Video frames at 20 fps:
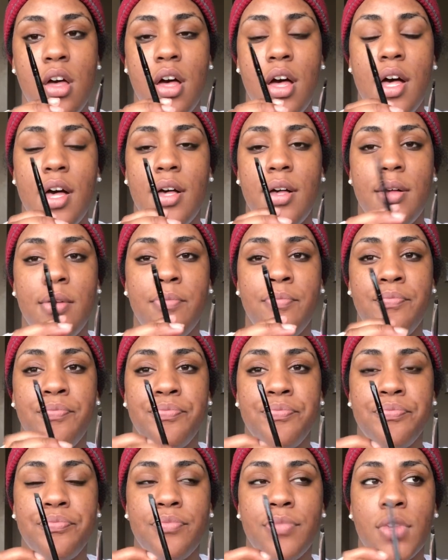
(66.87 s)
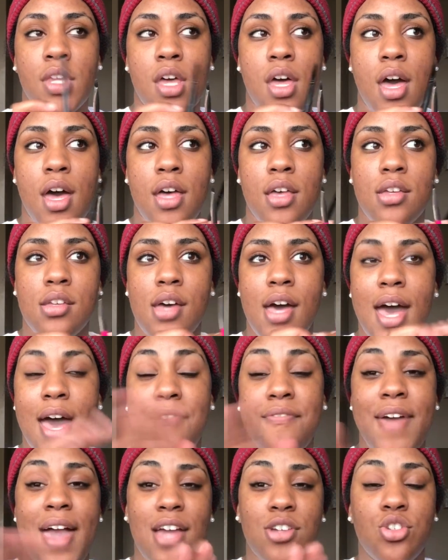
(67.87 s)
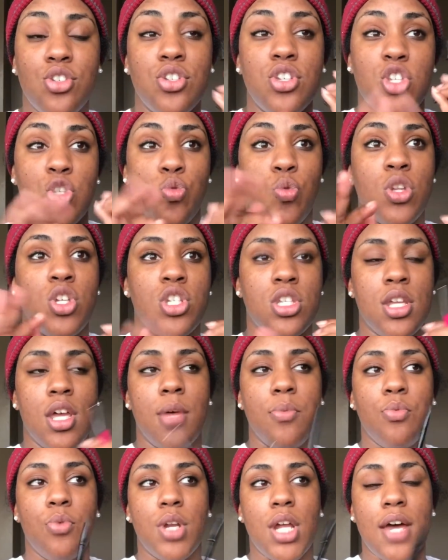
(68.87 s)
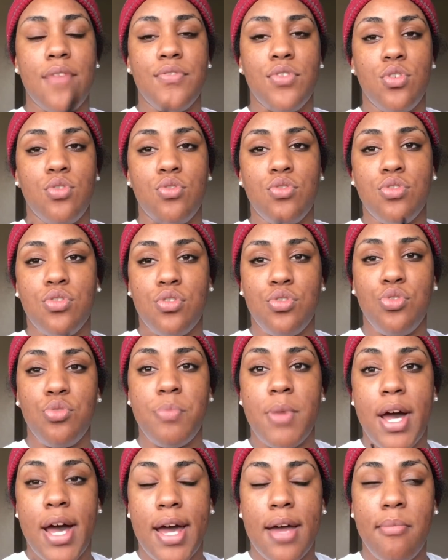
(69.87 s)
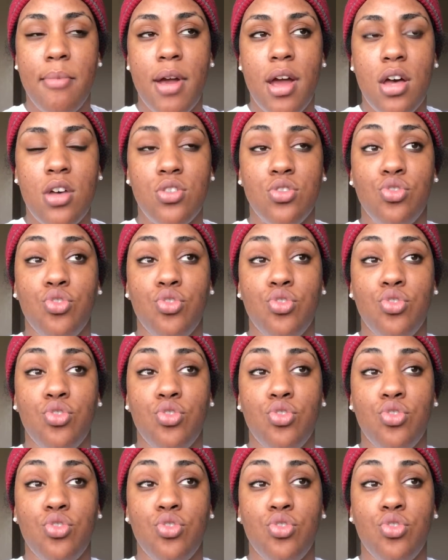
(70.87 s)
I've actually switched up what I've used to do my eyebrows.